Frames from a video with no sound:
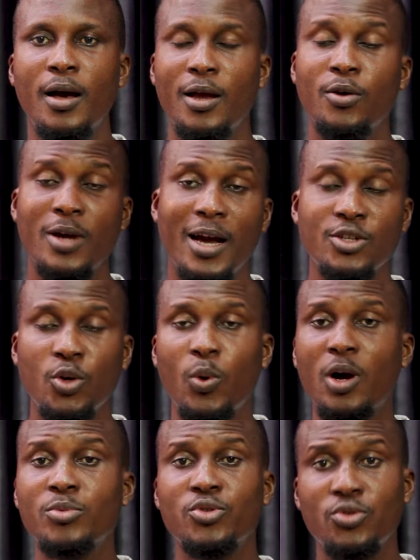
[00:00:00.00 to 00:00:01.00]
Hello guys, so
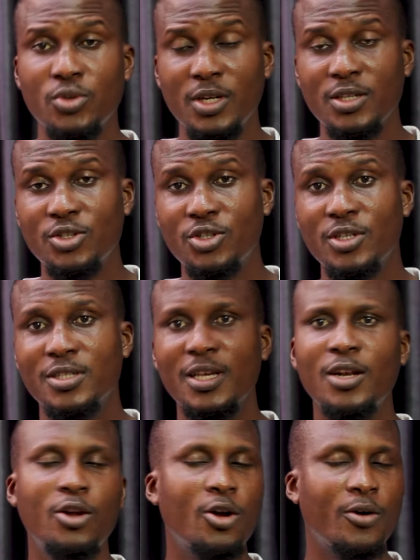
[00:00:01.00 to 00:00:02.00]
welcome to today's gist.
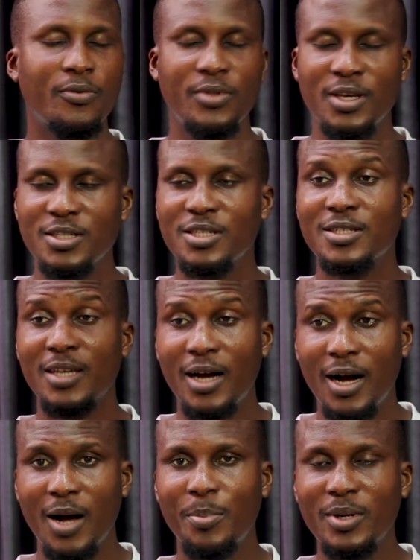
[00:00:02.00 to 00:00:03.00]
A lot of things is
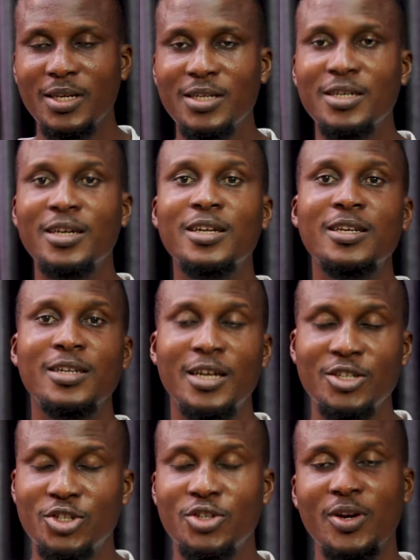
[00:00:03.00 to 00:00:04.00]
happening in
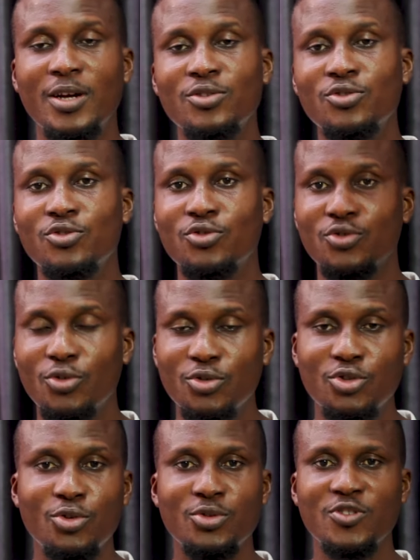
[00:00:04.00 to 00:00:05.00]
Nigerian
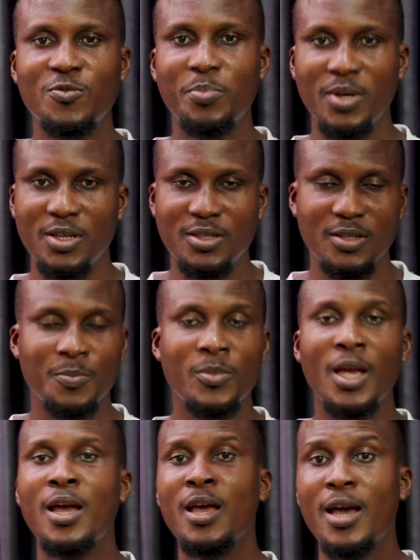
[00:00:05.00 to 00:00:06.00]
social space.
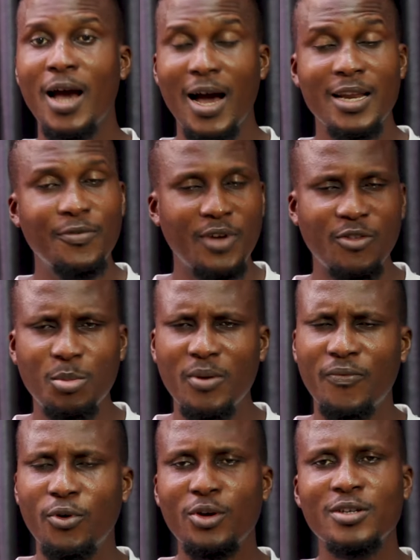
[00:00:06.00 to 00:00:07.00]
And if you haven't
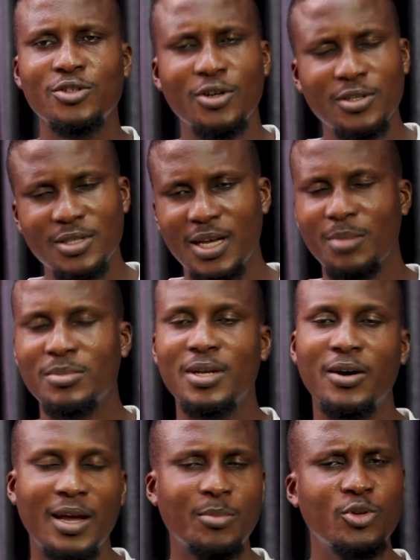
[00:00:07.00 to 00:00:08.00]
been following, just calm
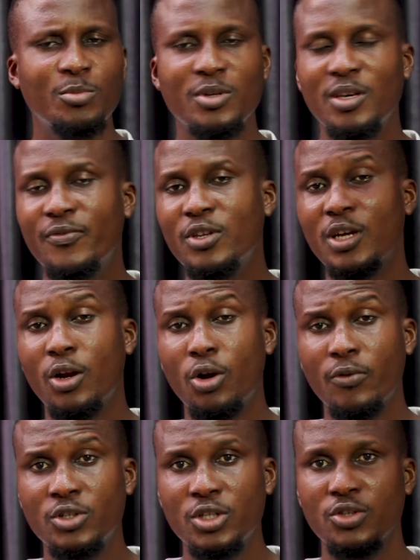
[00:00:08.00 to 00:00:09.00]
down. I'm going to be giving you a
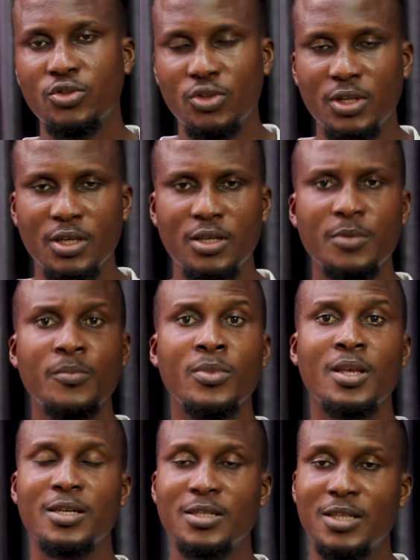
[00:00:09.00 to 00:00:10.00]
lot of gist today,
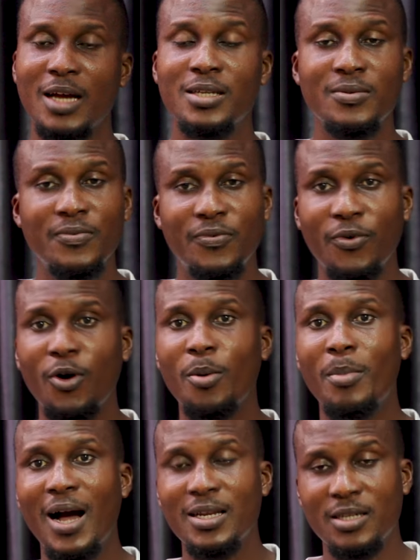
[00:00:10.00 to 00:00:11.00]
starting
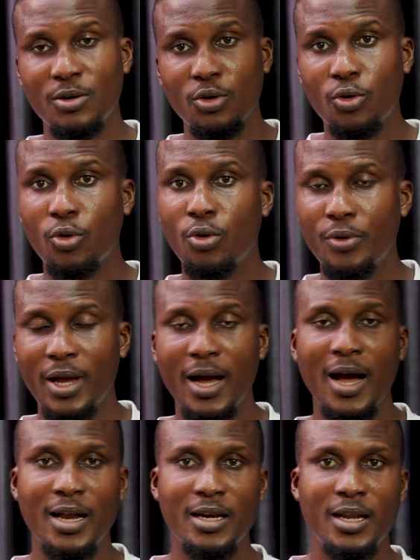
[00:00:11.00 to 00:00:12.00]
from Angelo Okorie
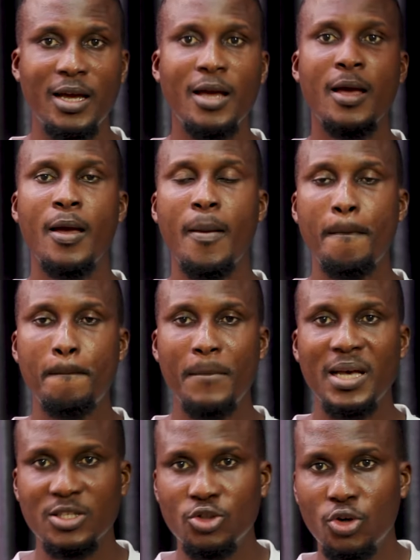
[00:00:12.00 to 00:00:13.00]
and
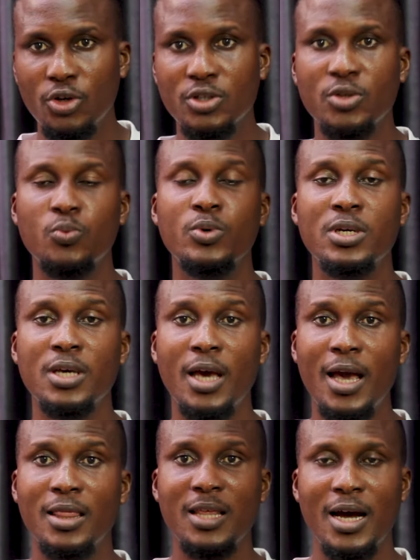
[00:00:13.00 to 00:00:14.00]
Mercy Johnson. We
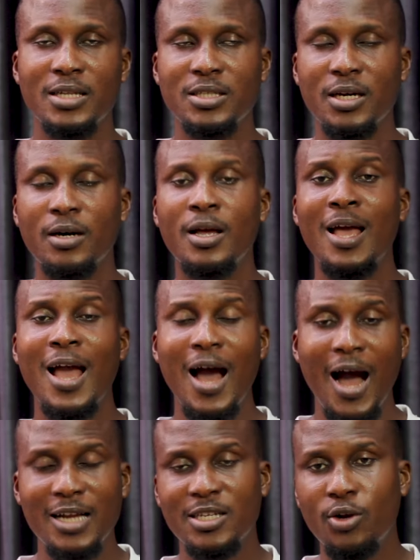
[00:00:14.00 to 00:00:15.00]
heard that
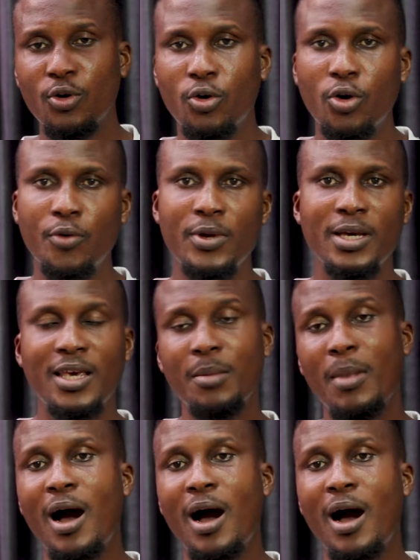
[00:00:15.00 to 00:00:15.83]
Angelo Okorie came